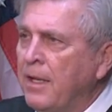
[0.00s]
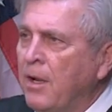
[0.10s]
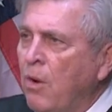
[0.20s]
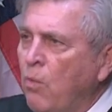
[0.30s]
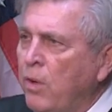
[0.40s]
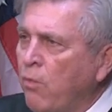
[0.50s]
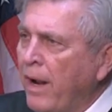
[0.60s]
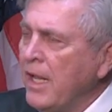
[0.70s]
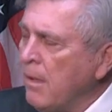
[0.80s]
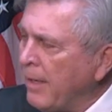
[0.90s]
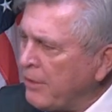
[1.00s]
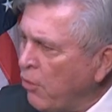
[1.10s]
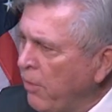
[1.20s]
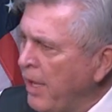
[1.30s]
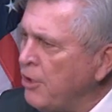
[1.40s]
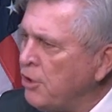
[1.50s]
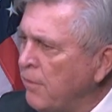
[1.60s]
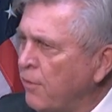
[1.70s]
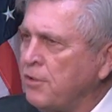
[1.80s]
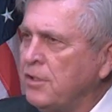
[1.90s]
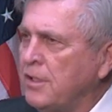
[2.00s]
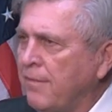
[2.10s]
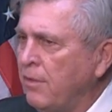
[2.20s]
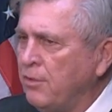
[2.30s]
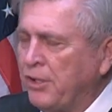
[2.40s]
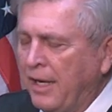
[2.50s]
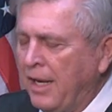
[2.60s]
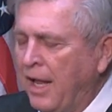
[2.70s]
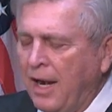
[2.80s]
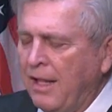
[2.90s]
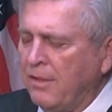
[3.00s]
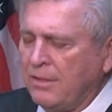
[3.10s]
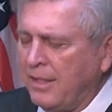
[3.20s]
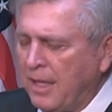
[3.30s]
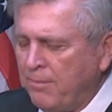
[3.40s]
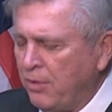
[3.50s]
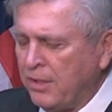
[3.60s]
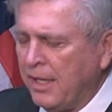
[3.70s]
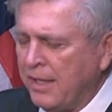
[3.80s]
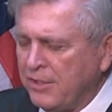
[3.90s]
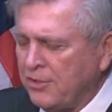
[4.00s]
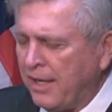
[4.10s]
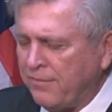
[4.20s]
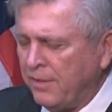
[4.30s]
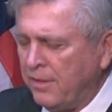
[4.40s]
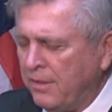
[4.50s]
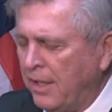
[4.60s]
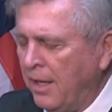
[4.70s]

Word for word: When writing about creation versus evolution, and, and I looked at that book again this afternoon, and